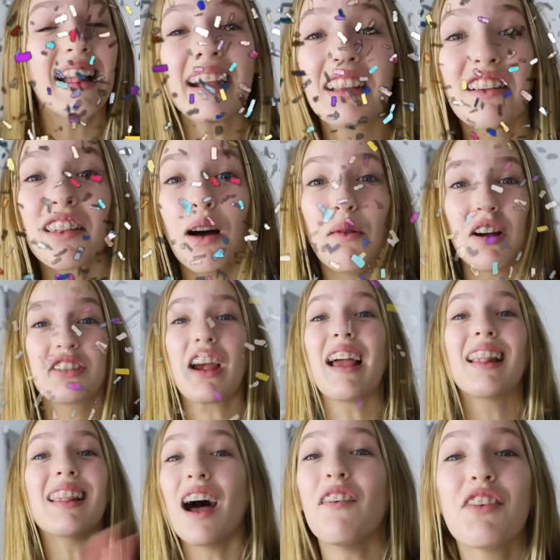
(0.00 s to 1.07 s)
Thank you so much. I
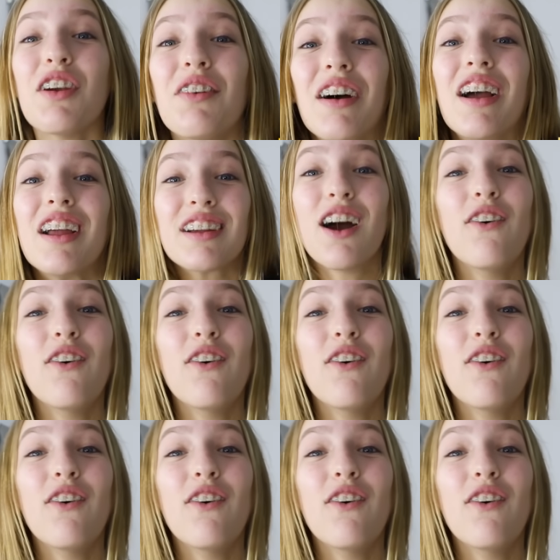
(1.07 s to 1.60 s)
love you.